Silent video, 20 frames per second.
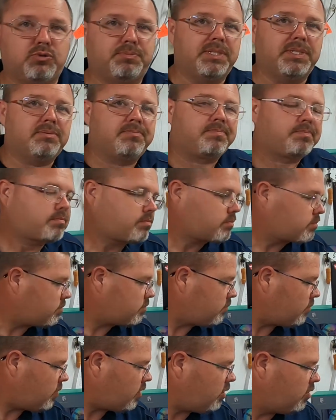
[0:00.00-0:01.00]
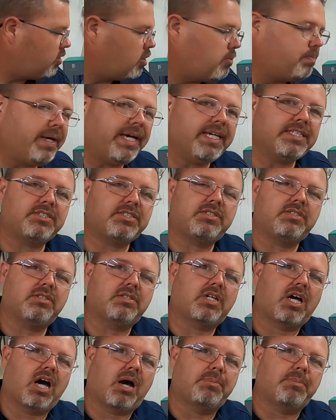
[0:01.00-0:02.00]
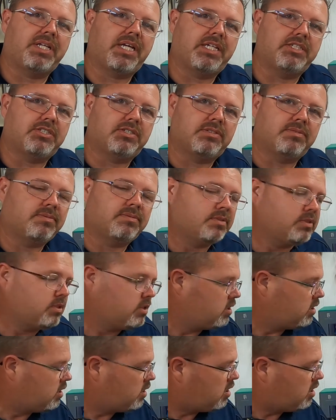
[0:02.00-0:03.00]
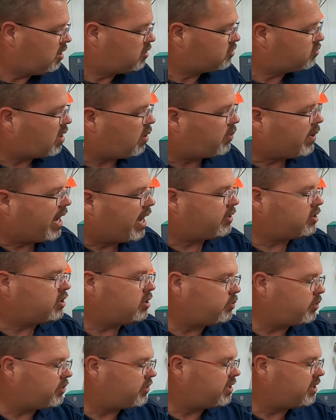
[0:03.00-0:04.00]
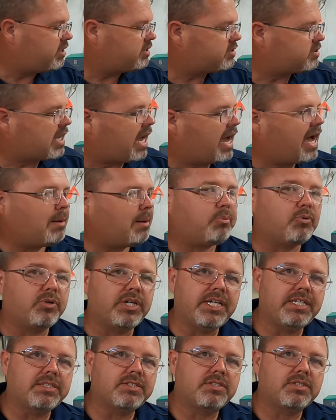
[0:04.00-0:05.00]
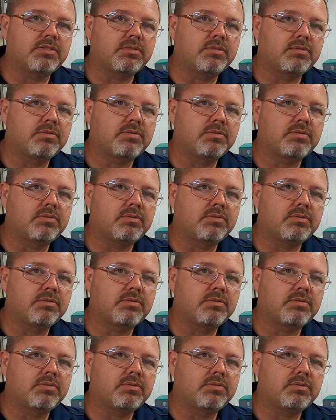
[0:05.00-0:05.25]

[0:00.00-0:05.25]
me, the best combination. So I wound up with this, the HyperX.